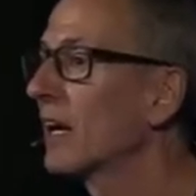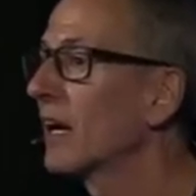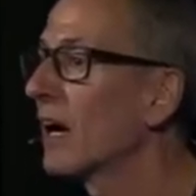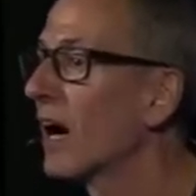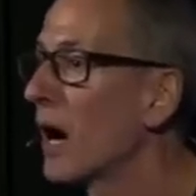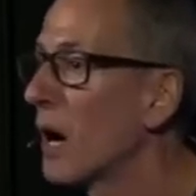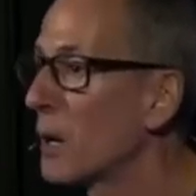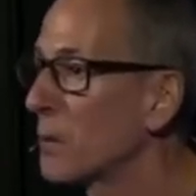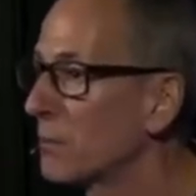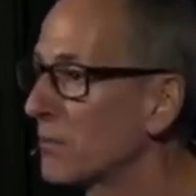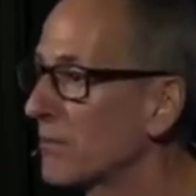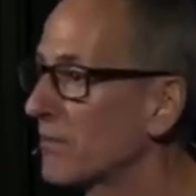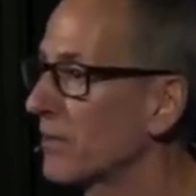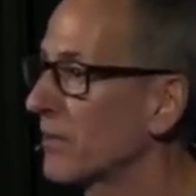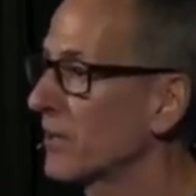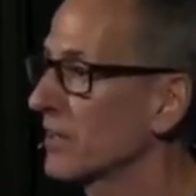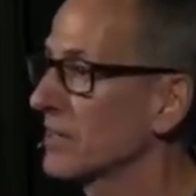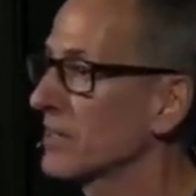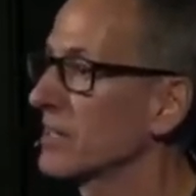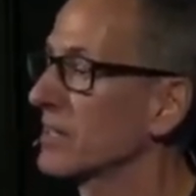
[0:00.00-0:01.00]

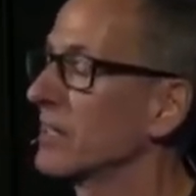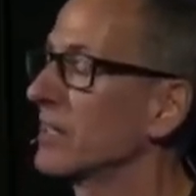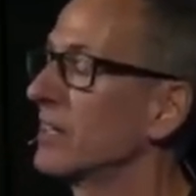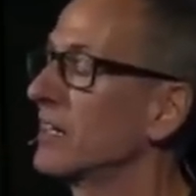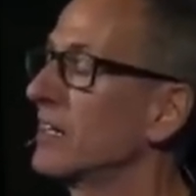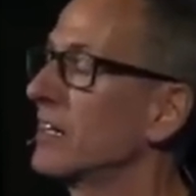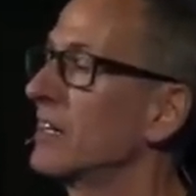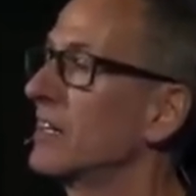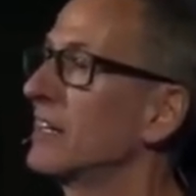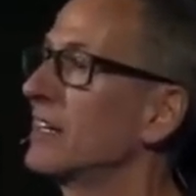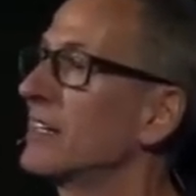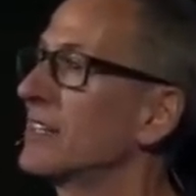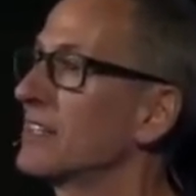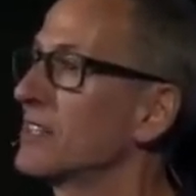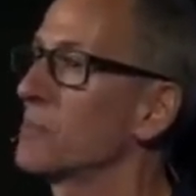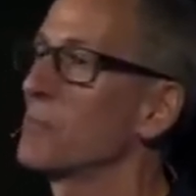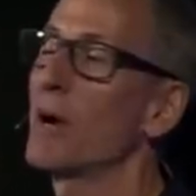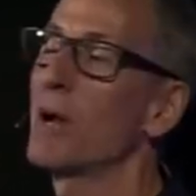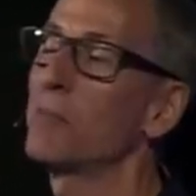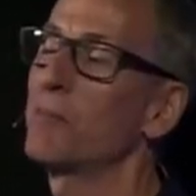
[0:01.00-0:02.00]
comfort
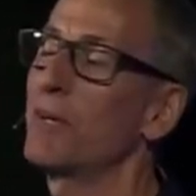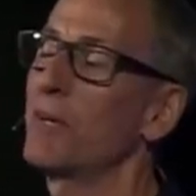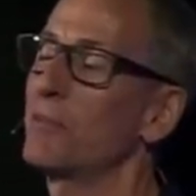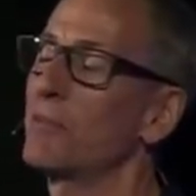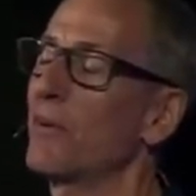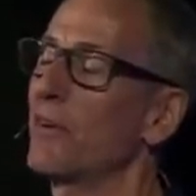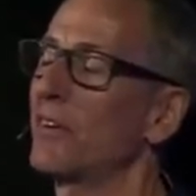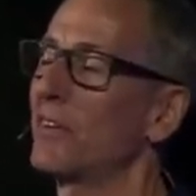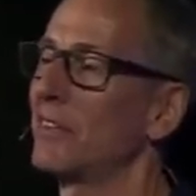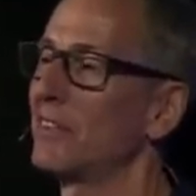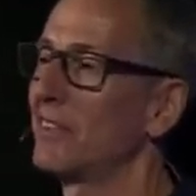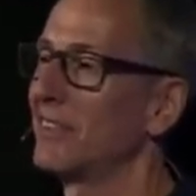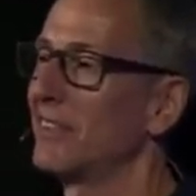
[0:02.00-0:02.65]
to my people.